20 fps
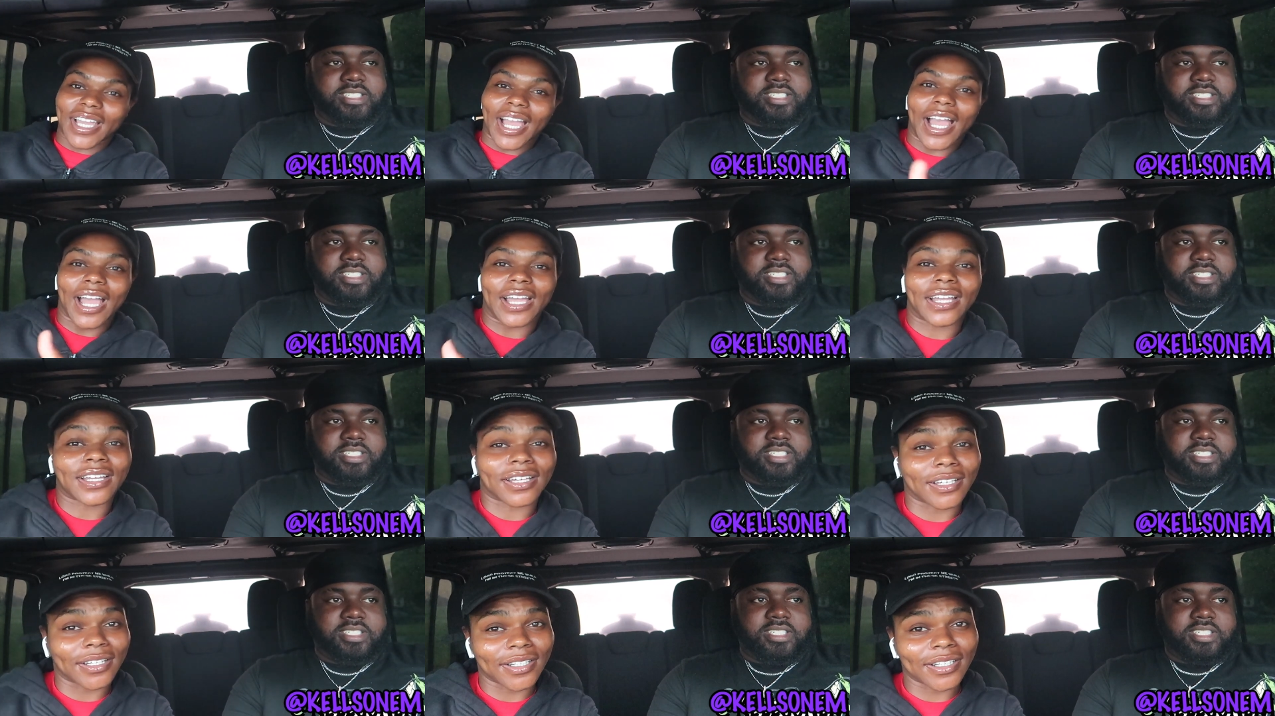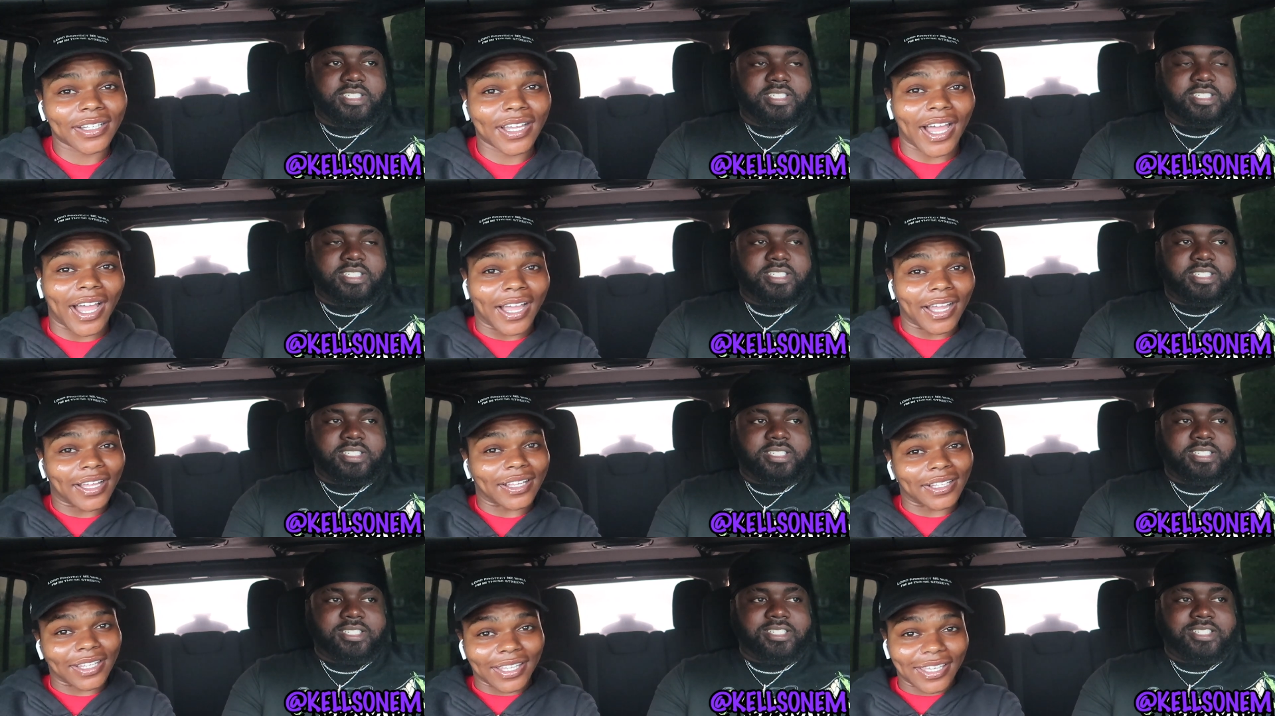Speaker 1: I cook, I
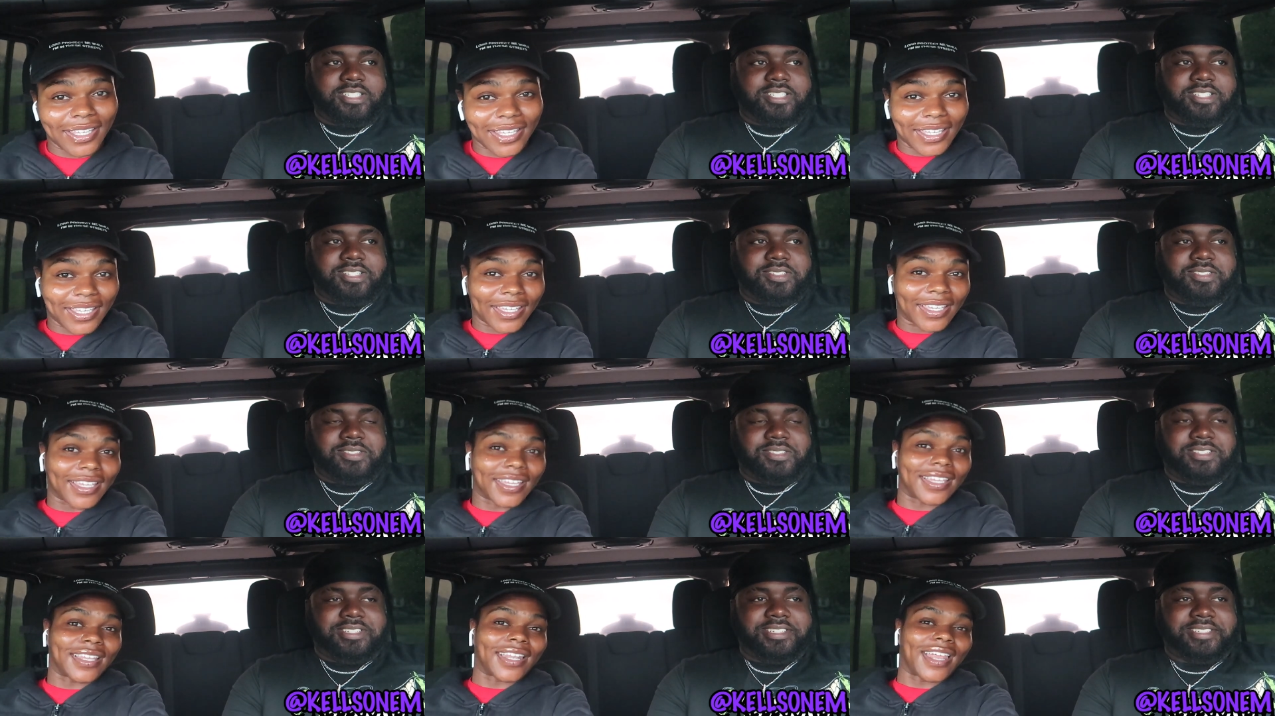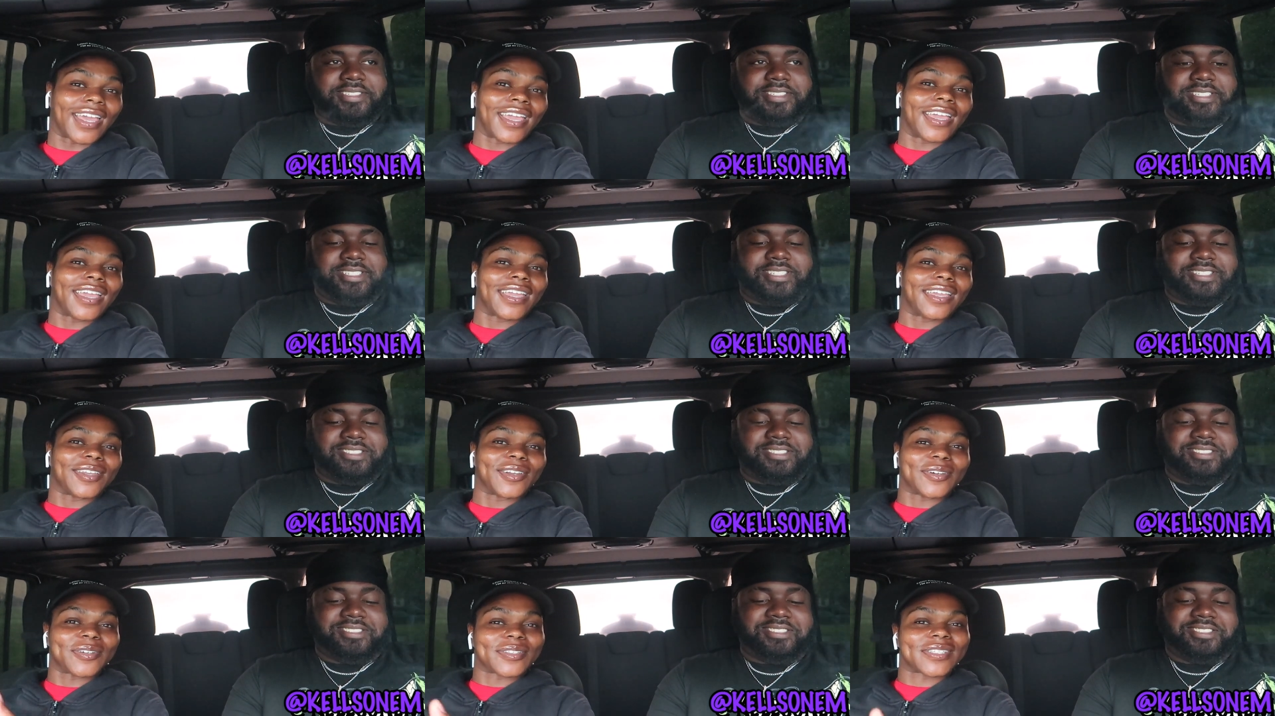clean. Like,
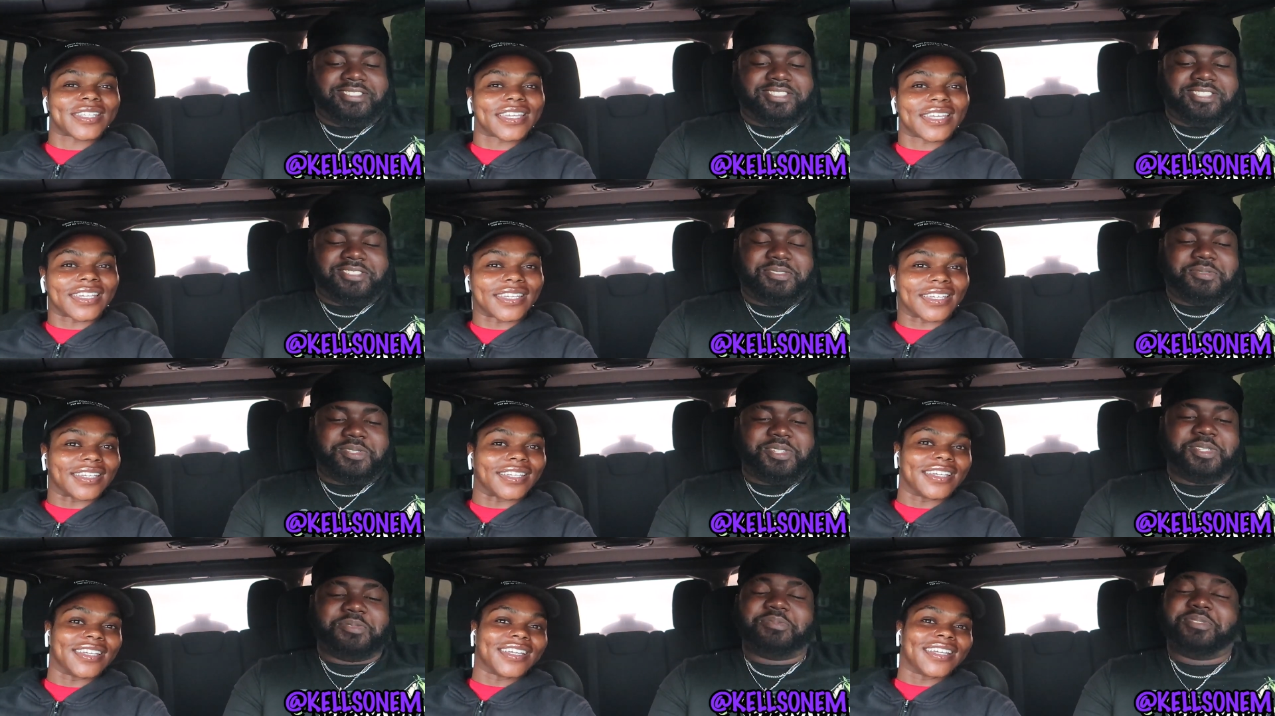you know what I'm saying?